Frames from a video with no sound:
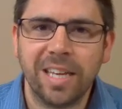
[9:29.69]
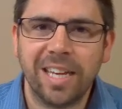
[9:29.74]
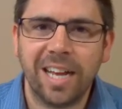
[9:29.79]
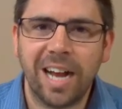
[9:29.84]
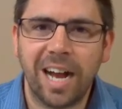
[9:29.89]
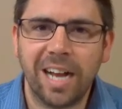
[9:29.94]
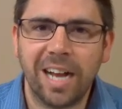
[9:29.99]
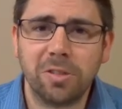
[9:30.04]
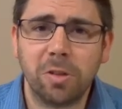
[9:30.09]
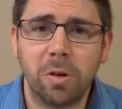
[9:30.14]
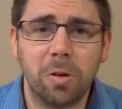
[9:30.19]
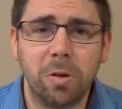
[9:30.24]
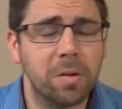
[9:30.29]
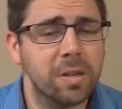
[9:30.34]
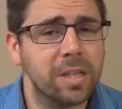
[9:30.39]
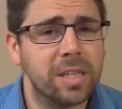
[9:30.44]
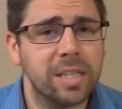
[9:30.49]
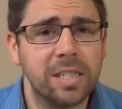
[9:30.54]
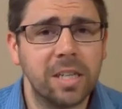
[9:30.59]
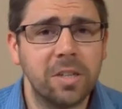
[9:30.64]
Uh,
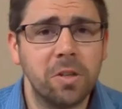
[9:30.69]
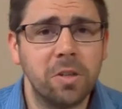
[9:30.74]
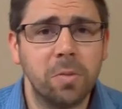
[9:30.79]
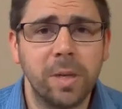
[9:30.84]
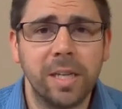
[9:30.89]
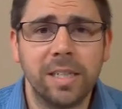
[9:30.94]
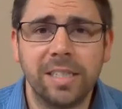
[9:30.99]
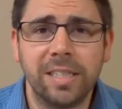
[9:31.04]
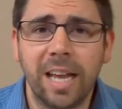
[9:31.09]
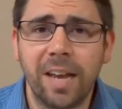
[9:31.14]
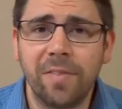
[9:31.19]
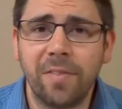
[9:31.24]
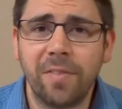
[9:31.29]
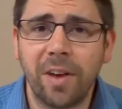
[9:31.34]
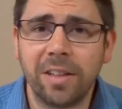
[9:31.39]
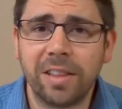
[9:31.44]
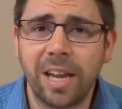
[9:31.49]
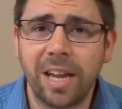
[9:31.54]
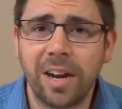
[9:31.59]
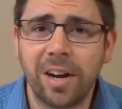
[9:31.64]
so continue being safe
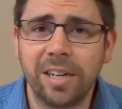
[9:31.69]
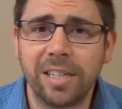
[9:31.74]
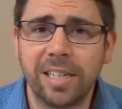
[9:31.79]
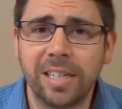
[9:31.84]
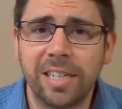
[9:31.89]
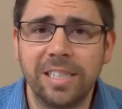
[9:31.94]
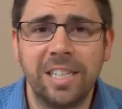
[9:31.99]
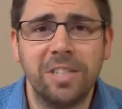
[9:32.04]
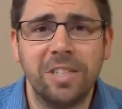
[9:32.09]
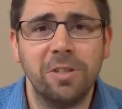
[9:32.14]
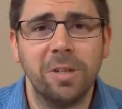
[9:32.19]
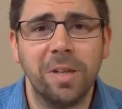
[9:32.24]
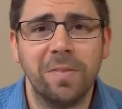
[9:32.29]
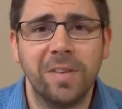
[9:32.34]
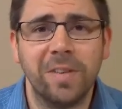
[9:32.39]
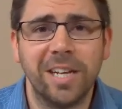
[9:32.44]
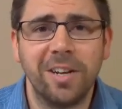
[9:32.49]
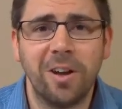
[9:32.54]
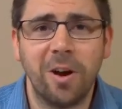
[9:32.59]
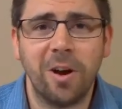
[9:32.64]
out there and continue
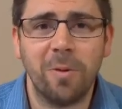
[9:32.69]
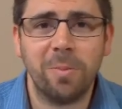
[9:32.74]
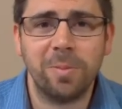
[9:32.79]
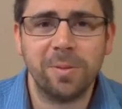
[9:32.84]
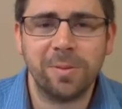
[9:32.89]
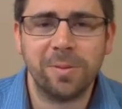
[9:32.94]
living in hope.